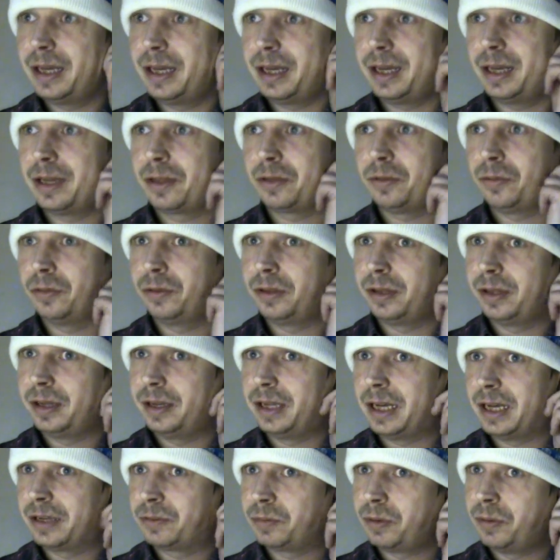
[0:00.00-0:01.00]
I thought the
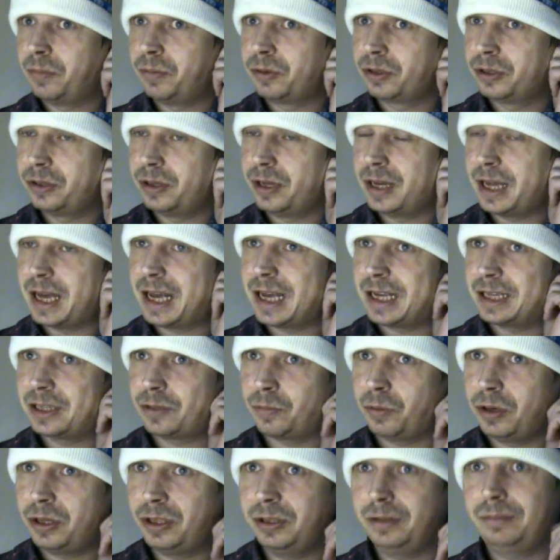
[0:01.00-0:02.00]
last one was the last
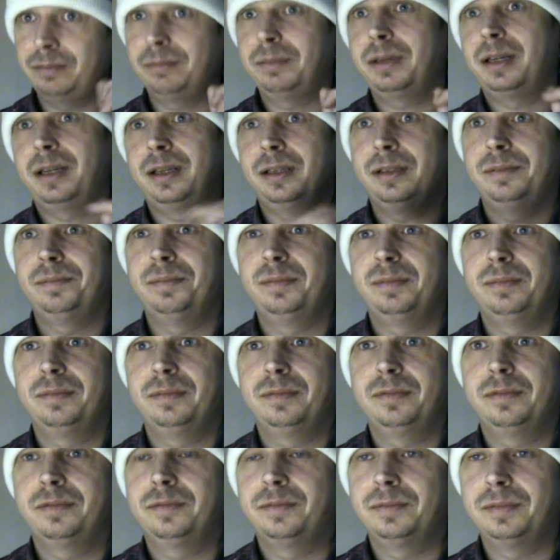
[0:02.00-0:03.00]
one, but
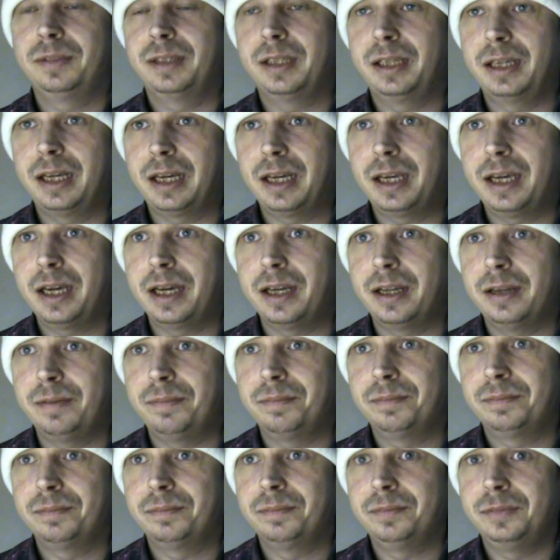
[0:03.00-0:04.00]
I can't,
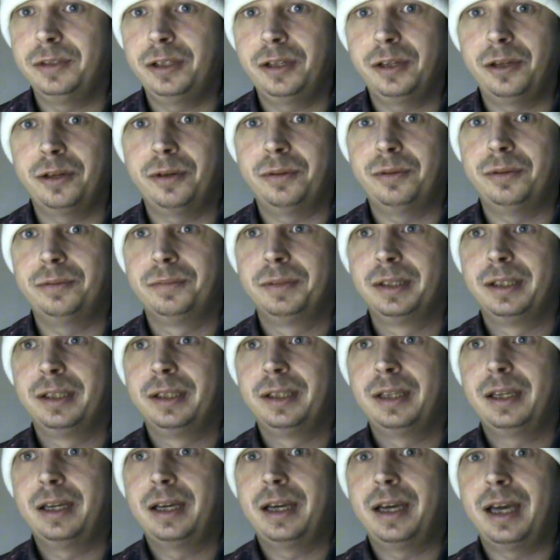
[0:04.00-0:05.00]
you know,
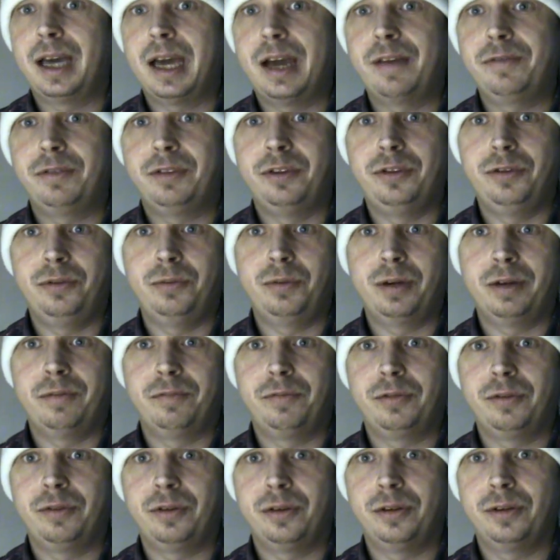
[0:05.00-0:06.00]
I have to do one
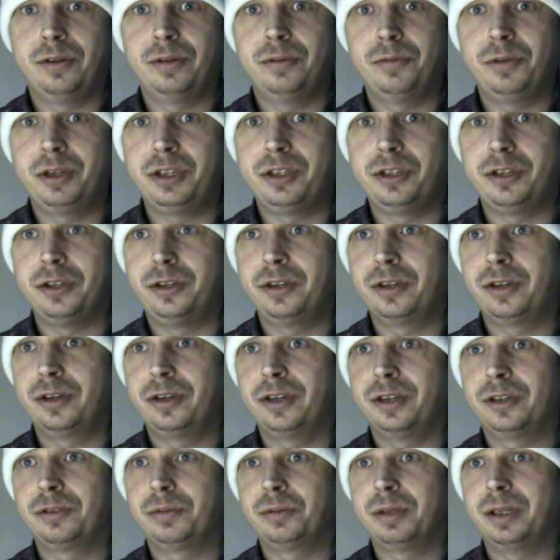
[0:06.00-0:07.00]
for Richard
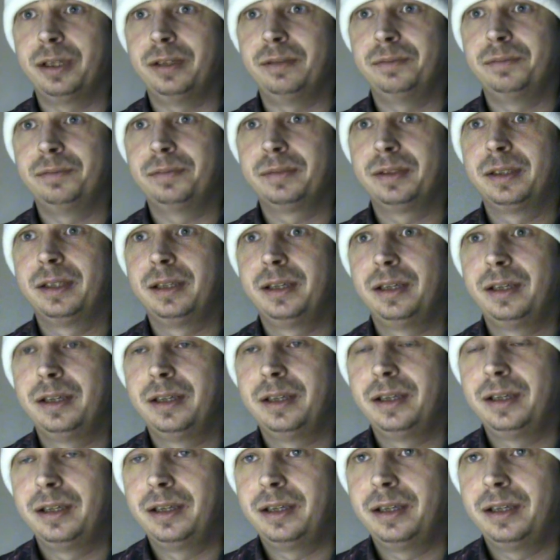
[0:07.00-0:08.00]
Turner as well.
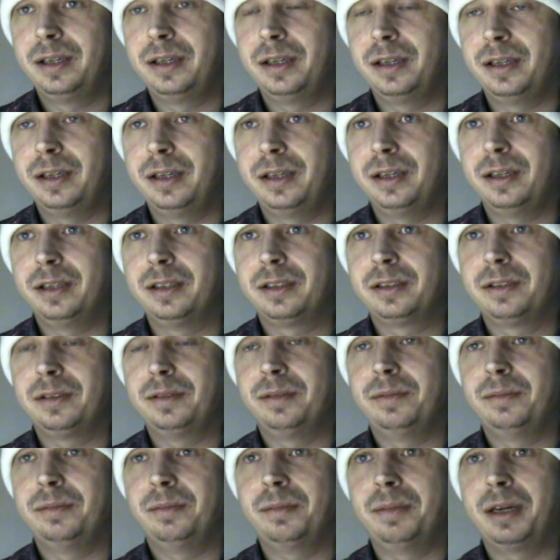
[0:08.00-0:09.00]
Uh,
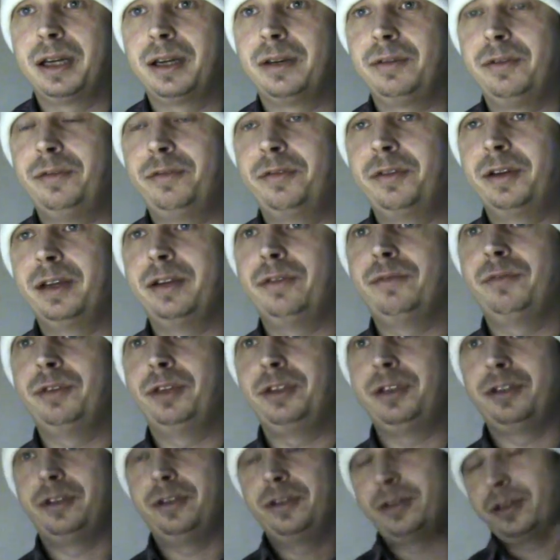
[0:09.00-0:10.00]
my good friend
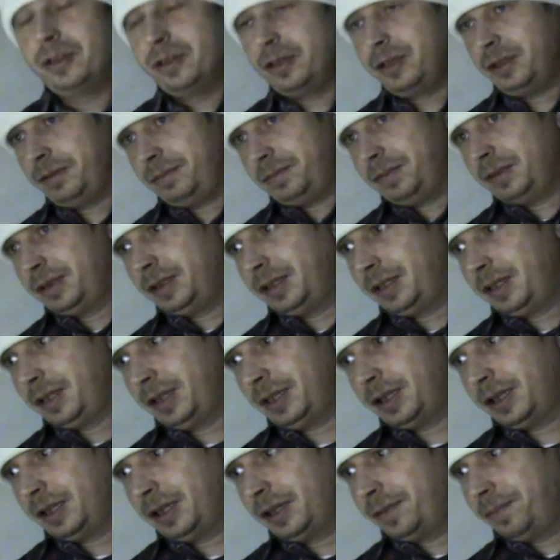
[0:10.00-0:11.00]
Richard Turner.
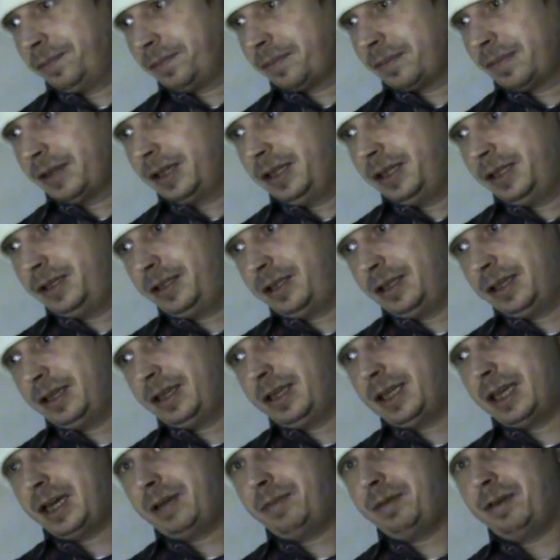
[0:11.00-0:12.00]
Uh, his
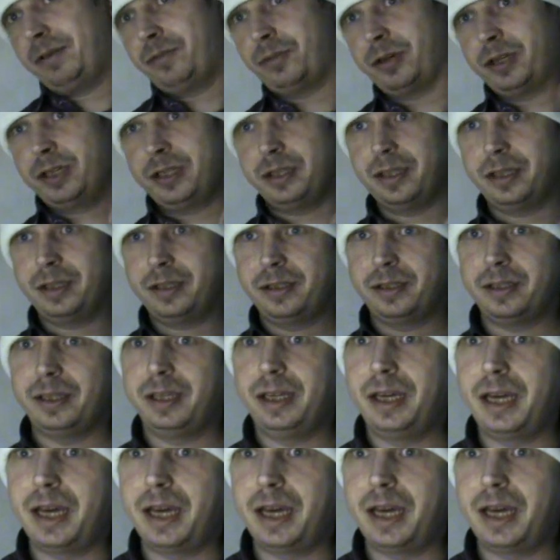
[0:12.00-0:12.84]
gaming questions, he